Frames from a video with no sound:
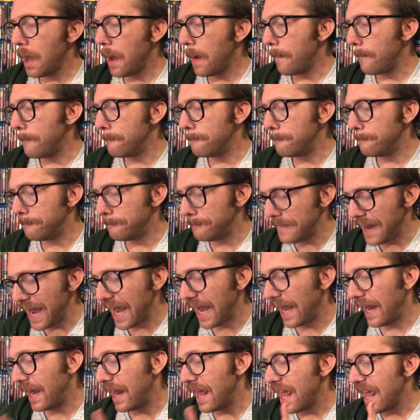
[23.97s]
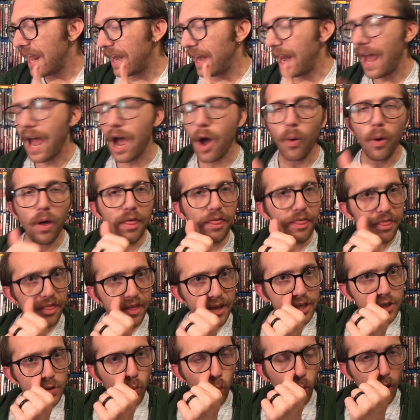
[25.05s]
Man. Now,
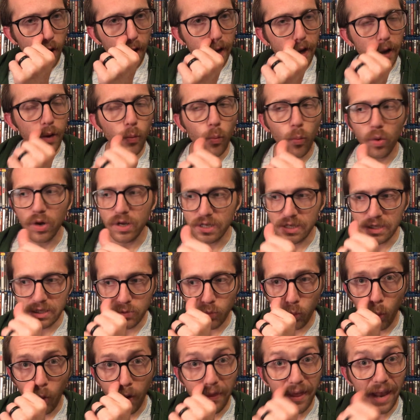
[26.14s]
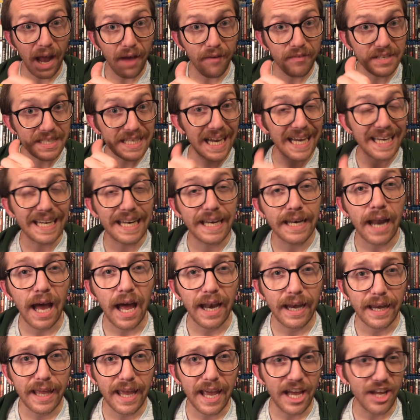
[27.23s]
this one was one that obviously I did
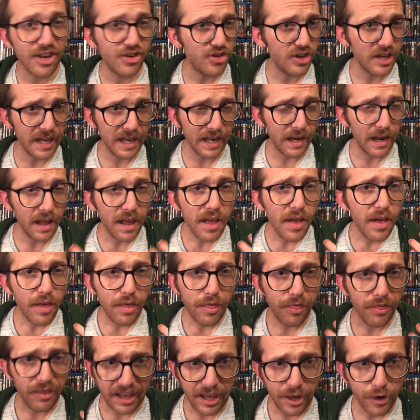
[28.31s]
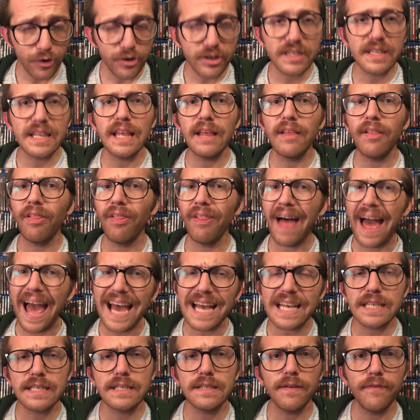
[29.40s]
not catch in theaters. The
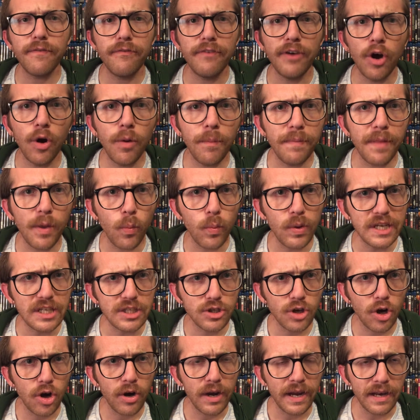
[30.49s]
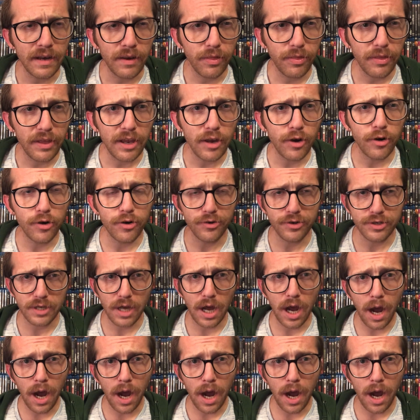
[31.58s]
last film that we saw in theaters